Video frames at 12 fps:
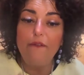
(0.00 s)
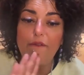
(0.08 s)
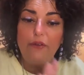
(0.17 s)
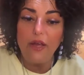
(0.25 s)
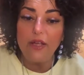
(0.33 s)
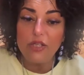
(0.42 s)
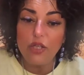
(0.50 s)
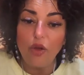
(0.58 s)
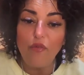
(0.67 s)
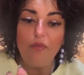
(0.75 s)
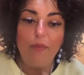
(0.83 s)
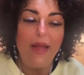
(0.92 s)
The 1st
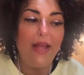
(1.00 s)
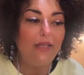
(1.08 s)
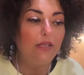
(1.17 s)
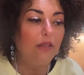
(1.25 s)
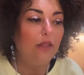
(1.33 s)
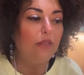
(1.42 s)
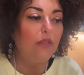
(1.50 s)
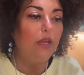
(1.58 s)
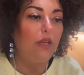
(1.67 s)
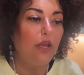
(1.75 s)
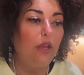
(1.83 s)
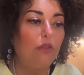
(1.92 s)
of May till the
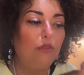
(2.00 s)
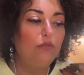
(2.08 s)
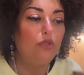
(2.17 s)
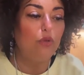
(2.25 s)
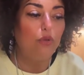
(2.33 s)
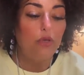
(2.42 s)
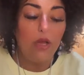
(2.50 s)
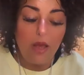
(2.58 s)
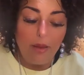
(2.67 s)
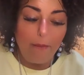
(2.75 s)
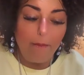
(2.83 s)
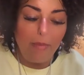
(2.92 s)
30th of June,
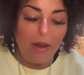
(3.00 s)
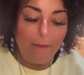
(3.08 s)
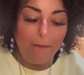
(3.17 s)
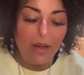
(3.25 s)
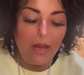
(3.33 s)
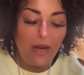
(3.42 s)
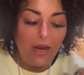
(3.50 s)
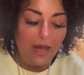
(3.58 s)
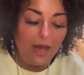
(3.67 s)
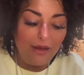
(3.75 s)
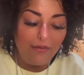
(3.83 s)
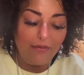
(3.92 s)
Mama
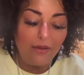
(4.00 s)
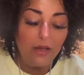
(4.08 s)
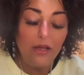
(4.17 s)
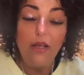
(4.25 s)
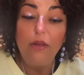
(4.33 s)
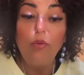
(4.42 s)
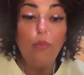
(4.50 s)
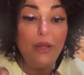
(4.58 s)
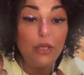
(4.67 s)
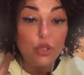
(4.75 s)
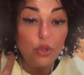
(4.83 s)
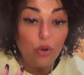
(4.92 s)
Love will
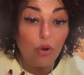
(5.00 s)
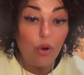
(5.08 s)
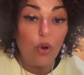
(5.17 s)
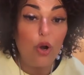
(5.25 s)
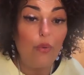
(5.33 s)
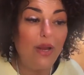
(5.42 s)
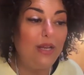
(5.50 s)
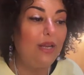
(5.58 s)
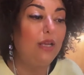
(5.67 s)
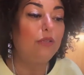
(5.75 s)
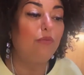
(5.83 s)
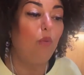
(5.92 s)
be 2 aura
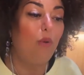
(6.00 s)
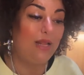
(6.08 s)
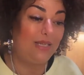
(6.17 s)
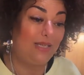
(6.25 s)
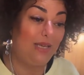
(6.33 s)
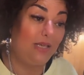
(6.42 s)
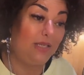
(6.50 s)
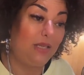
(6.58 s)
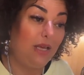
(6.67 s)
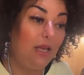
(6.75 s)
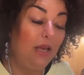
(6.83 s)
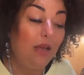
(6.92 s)
readings for
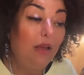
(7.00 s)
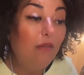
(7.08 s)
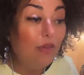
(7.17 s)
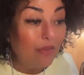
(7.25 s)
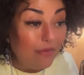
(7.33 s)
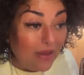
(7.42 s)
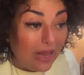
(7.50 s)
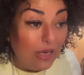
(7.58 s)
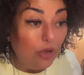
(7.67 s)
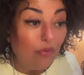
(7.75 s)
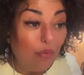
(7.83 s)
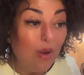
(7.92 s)
160, the
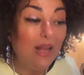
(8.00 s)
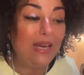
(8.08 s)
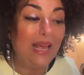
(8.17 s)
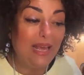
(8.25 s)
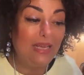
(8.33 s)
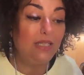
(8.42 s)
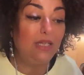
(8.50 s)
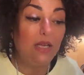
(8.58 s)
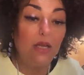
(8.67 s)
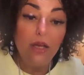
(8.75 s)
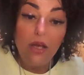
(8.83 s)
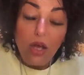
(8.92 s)
value of
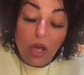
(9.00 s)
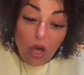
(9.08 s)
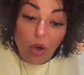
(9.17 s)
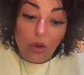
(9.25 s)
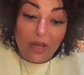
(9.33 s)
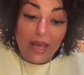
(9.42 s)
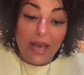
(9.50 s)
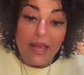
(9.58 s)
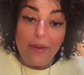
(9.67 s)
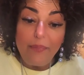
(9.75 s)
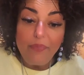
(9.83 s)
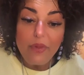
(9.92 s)
180.
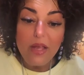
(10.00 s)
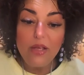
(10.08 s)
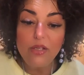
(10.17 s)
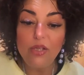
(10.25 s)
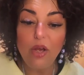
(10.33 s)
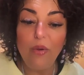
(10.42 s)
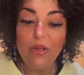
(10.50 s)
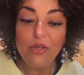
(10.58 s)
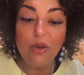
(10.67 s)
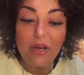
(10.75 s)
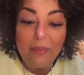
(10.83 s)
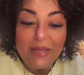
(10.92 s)
Okay? So
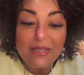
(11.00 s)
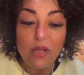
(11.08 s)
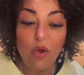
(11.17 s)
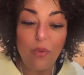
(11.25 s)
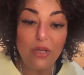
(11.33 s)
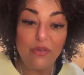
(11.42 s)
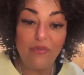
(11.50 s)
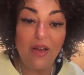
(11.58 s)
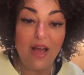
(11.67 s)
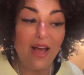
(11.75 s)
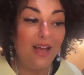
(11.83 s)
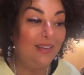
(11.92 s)
it's going to be so much
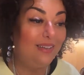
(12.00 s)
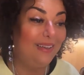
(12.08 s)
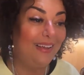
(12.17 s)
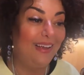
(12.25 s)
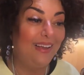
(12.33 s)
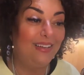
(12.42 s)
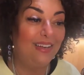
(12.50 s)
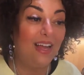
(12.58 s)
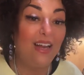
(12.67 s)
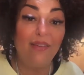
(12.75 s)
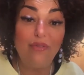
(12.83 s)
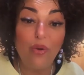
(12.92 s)
fun, and
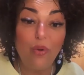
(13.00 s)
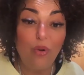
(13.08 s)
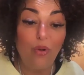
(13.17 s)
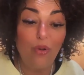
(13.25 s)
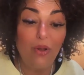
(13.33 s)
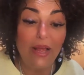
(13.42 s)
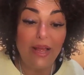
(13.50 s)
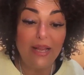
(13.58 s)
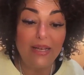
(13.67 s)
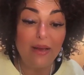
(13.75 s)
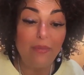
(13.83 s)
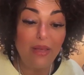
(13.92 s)
I love you all,
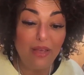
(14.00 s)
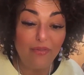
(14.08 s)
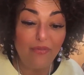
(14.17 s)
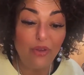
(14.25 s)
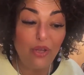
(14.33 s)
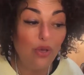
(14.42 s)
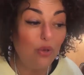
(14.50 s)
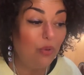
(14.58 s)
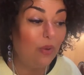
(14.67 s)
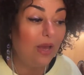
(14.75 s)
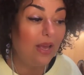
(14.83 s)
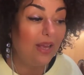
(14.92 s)
and I'm here for
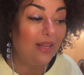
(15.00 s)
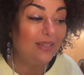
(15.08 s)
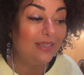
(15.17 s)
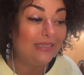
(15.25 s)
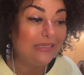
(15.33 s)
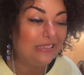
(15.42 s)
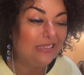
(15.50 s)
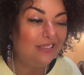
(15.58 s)
you, and